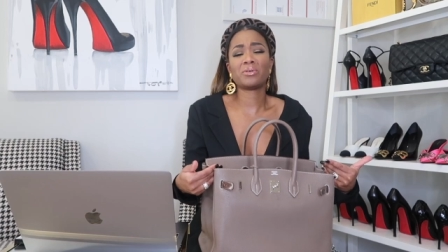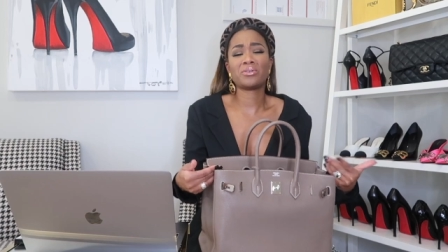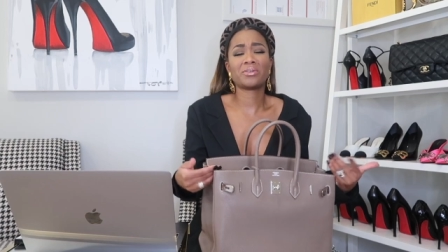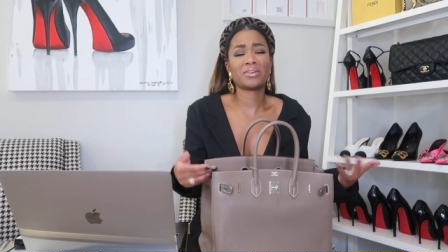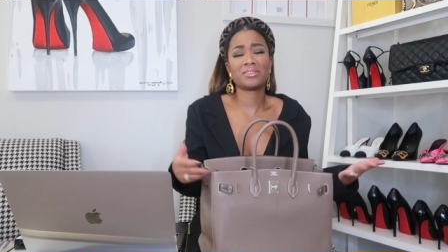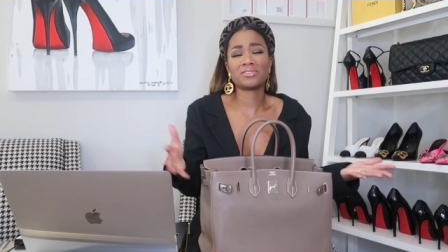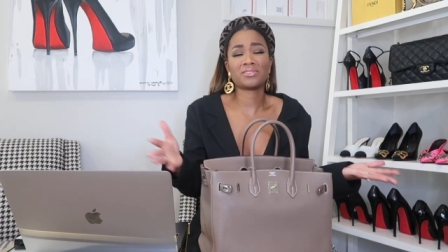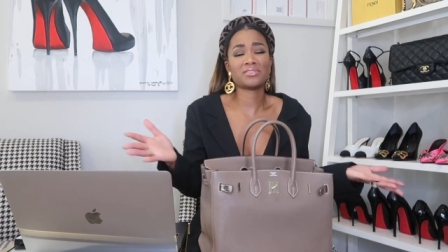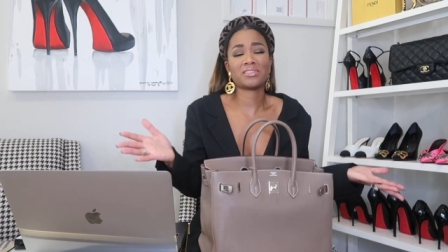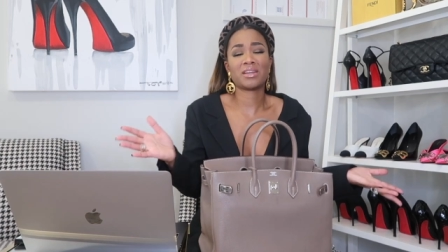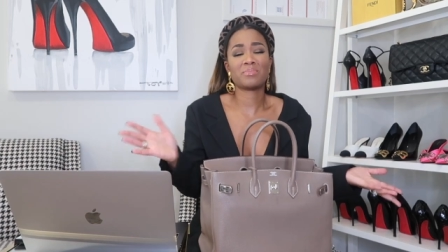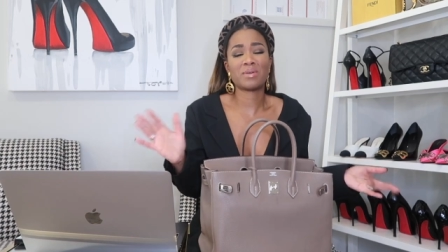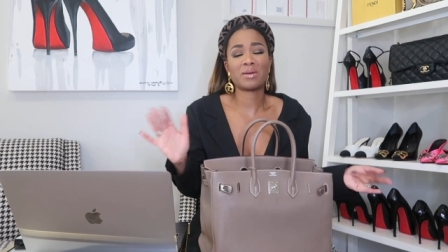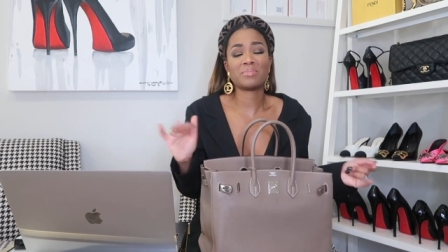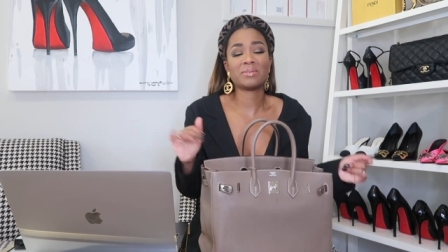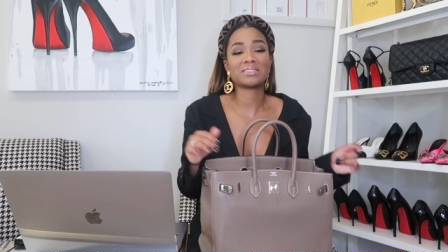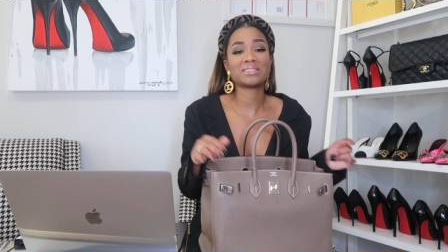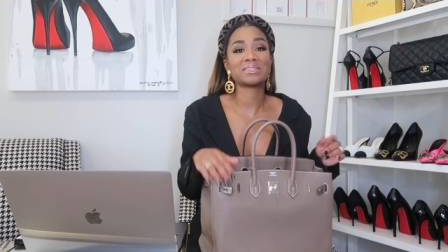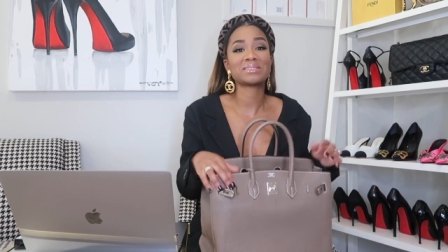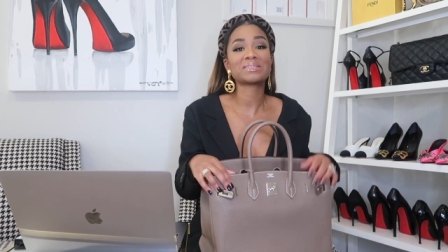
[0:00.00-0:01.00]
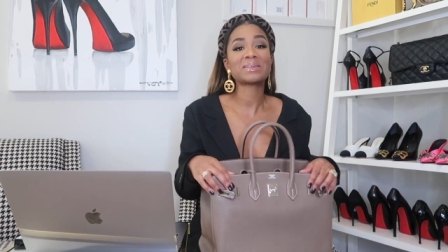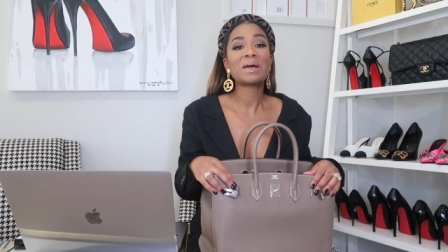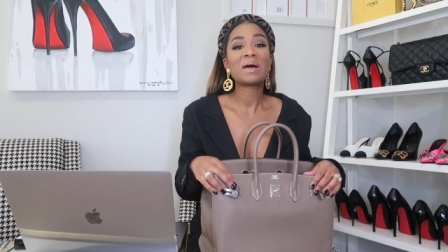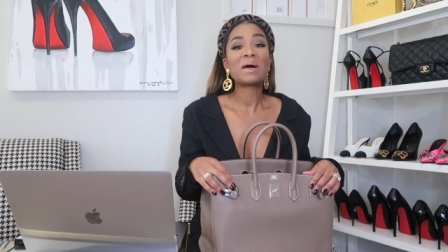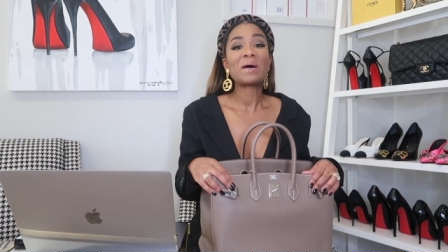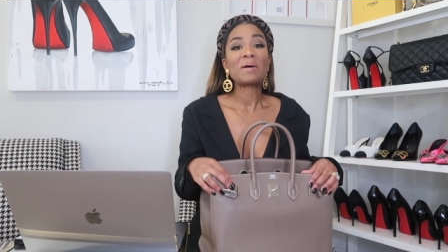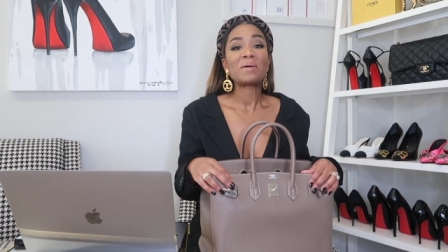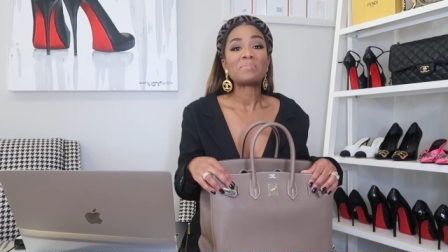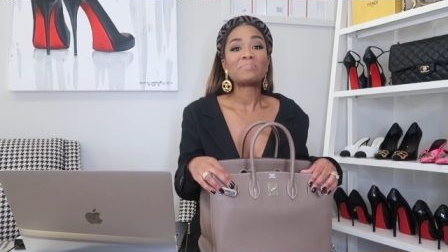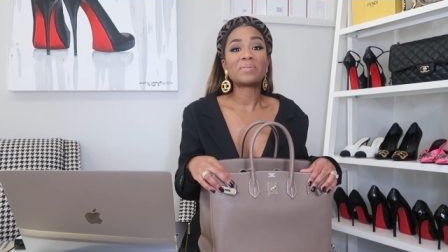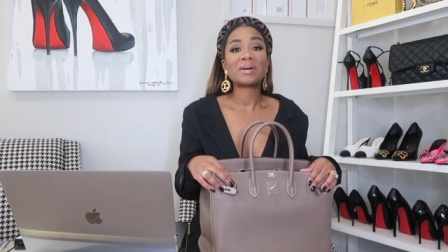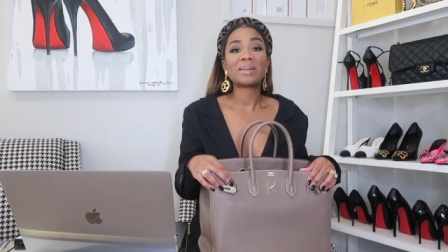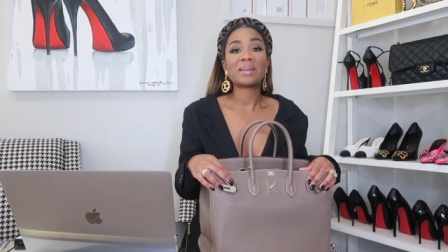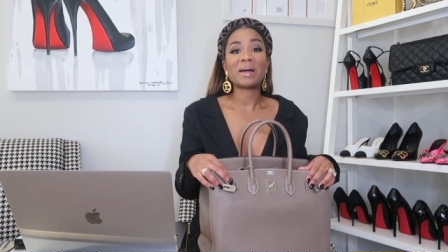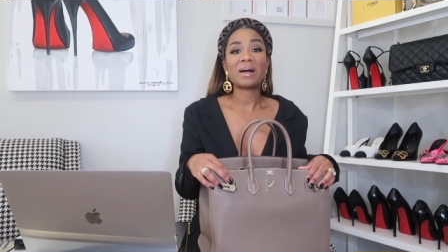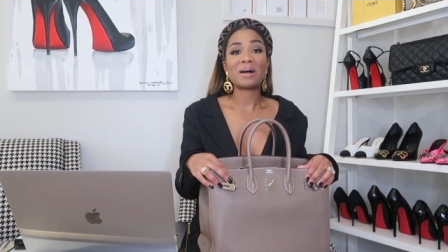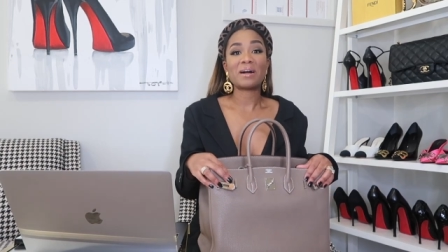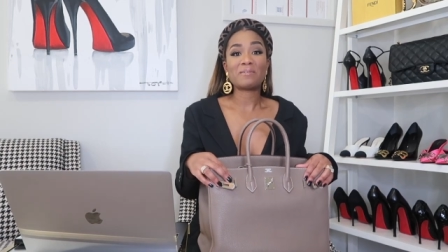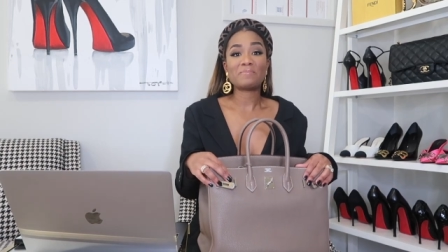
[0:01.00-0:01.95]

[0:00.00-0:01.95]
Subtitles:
a Birkin, so it's none of my business. But,